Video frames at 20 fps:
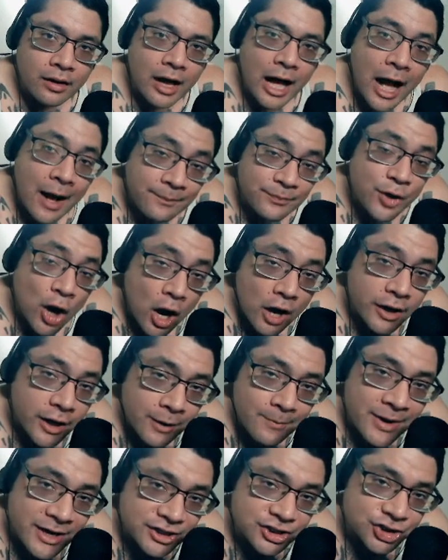I'm
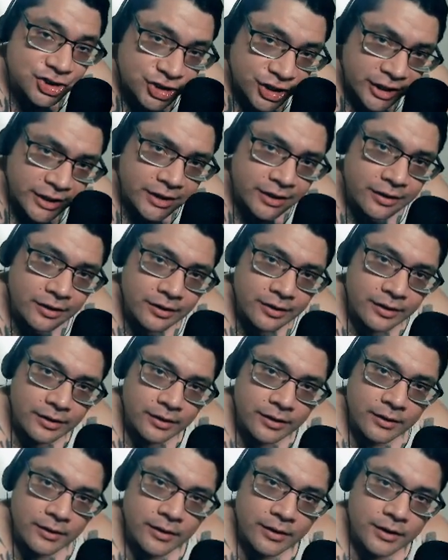talking my shit.
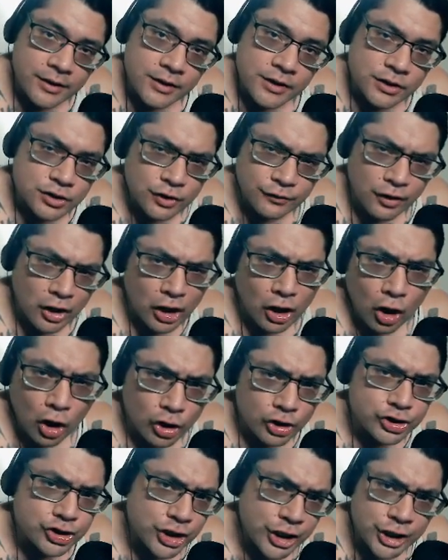So they're like,
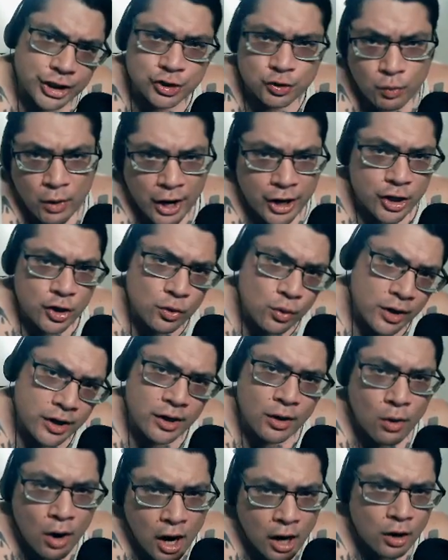"Oh, Jinx, why do you
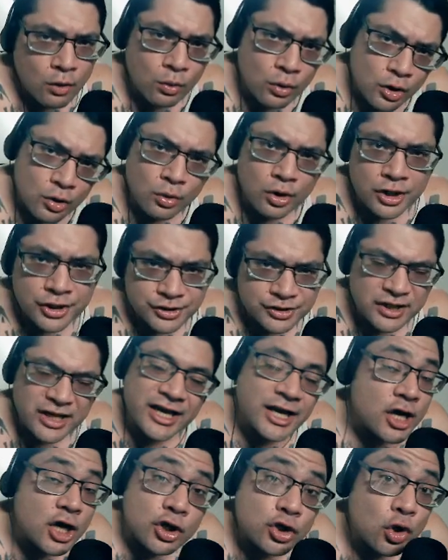want? Why we was?
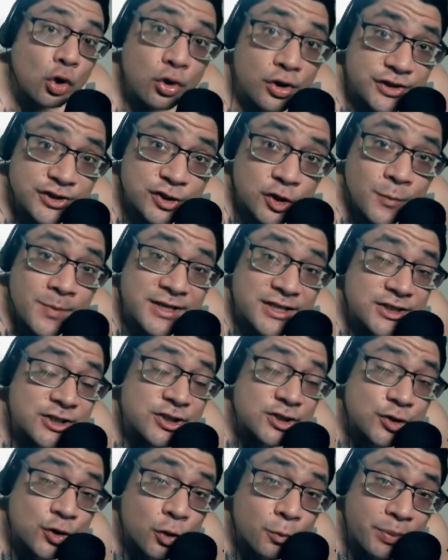Don't listen to me,
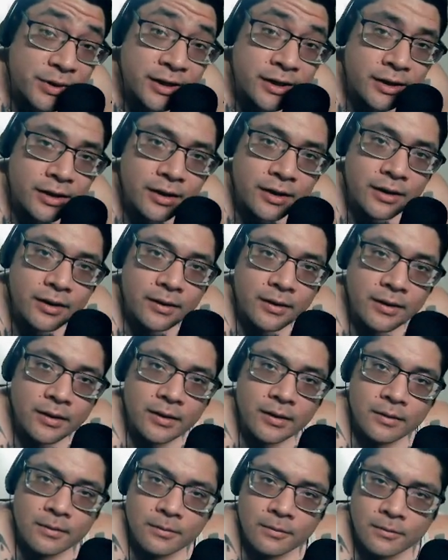stupid.
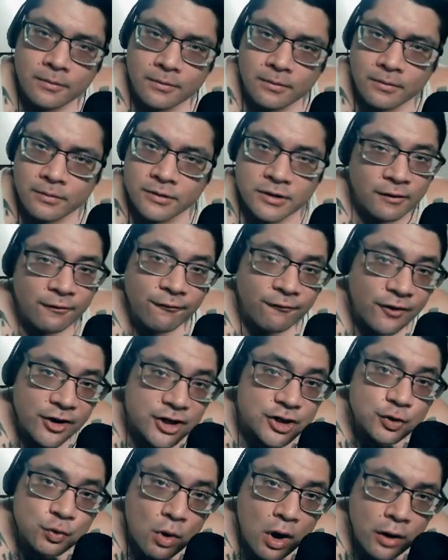The fuck
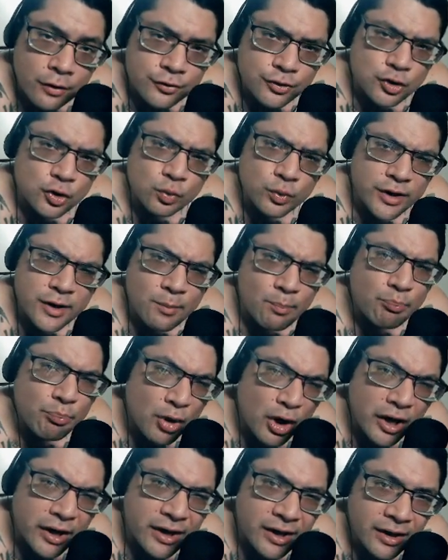is wrong with you? Read a
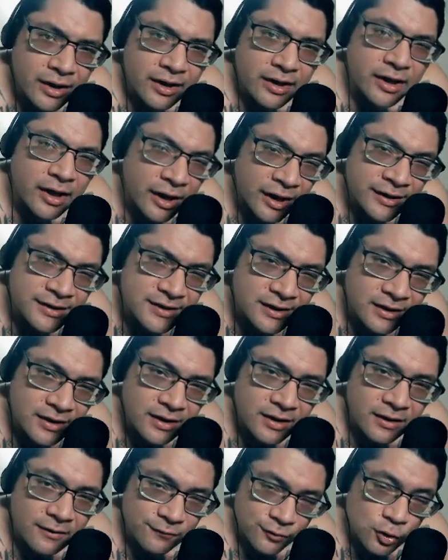book, cunt.
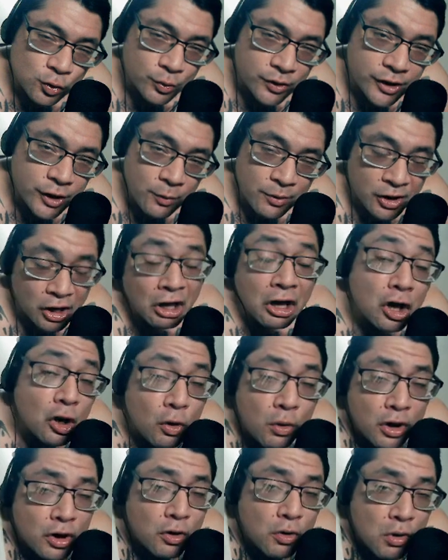If you really want to
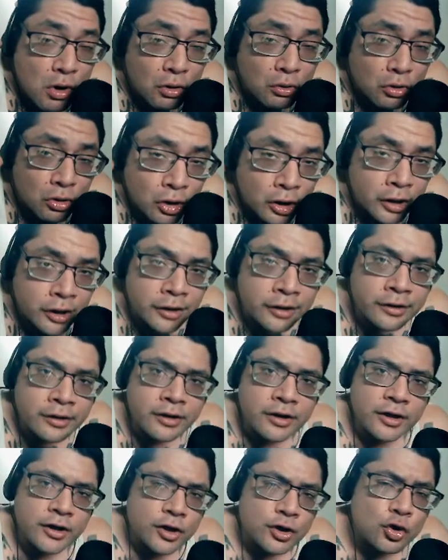quote unquote learn,
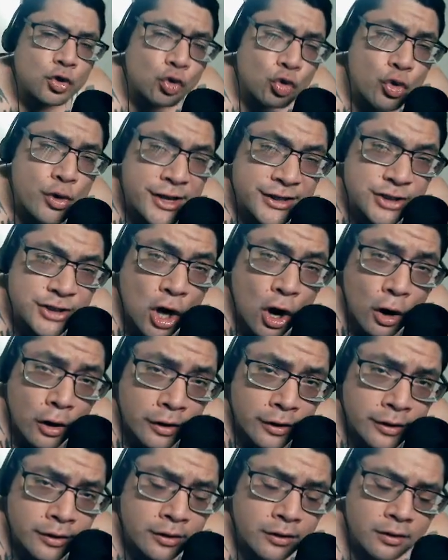you retard.